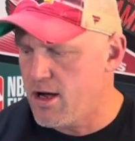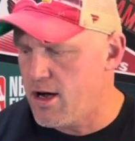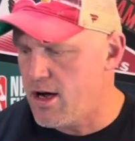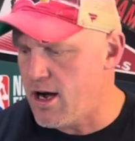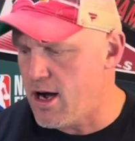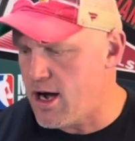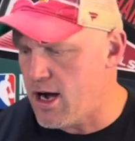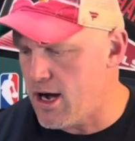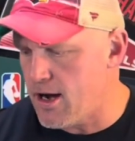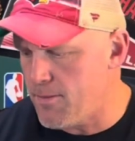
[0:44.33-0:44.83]

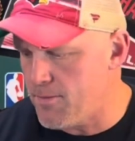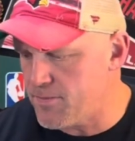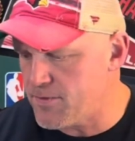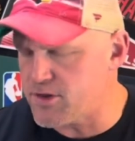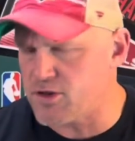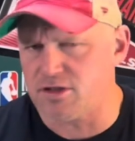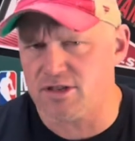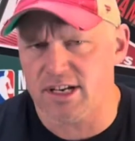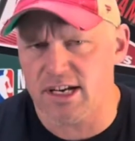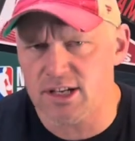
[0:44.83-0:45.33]

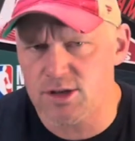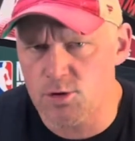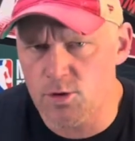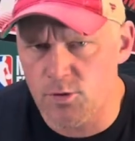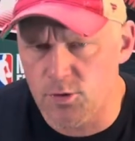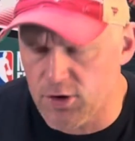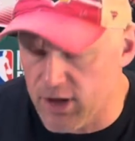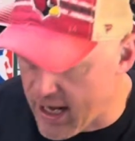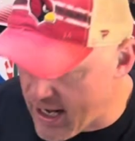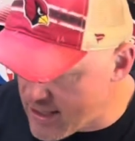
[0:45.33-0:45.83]
So stay tuned
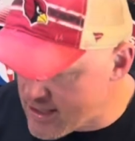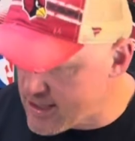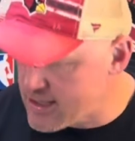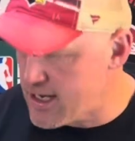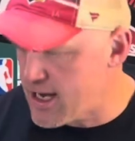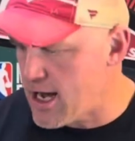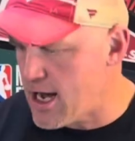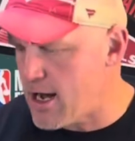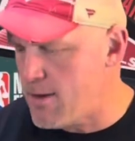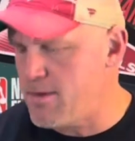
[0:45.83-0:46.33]
for that.
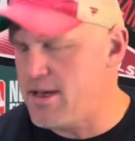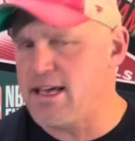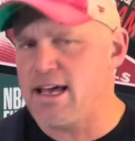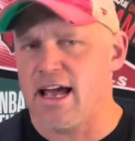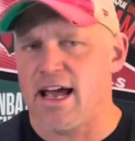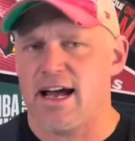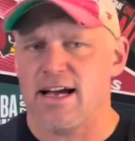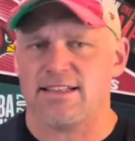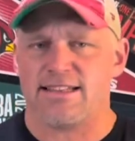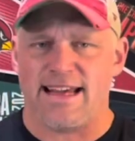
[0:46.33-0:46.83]
He
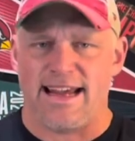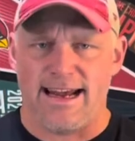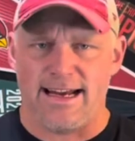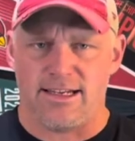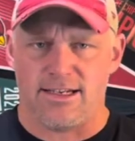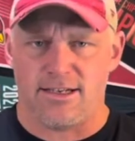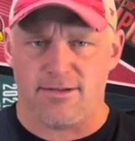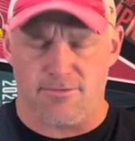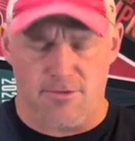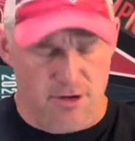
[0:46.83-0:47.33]
has
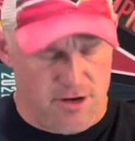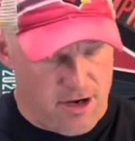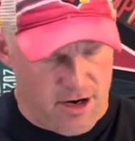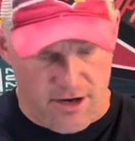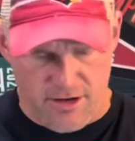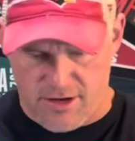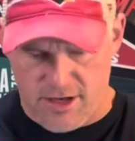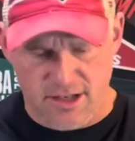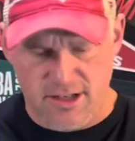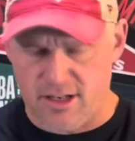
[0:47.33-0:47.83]

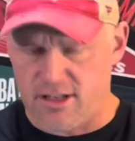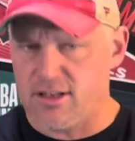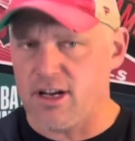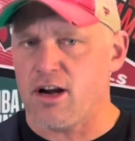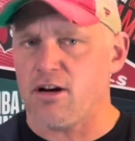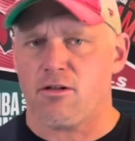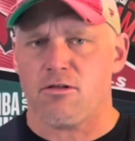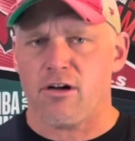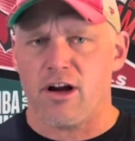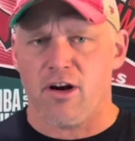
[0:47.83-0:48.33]
just a ton
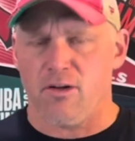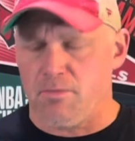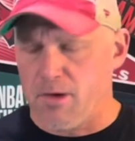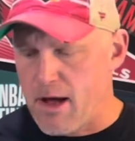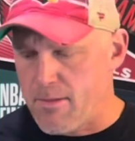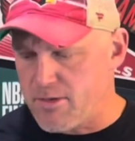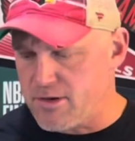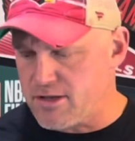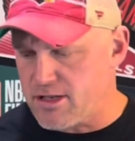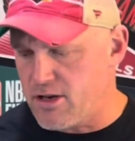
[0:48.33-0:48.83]
of array of
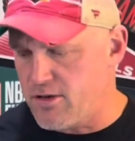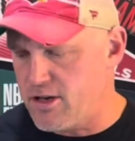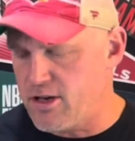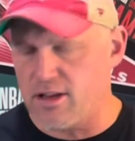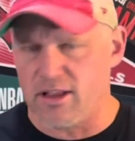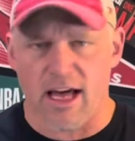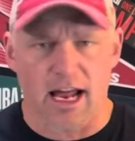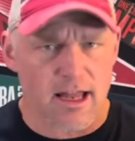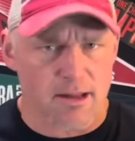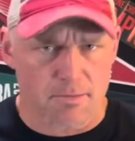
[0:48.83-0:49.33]
peppers out there. A
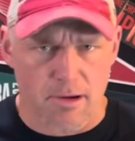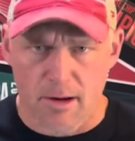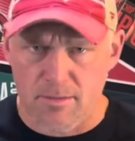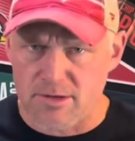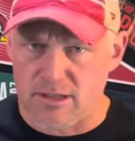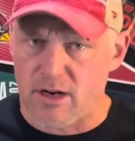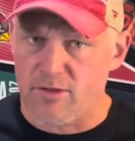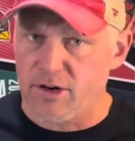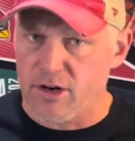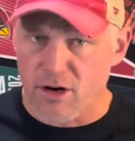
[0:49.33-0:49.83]
lot of the
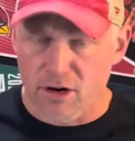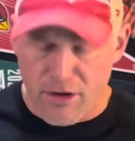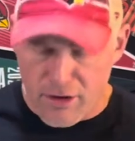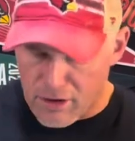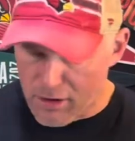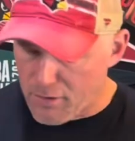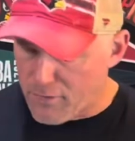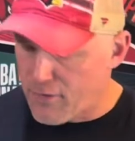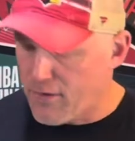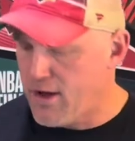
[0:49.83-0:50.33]
peppers I've never even heard
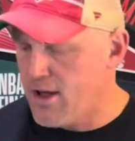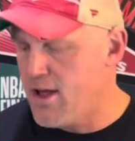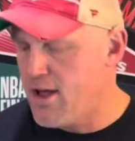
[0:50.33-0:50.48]
of.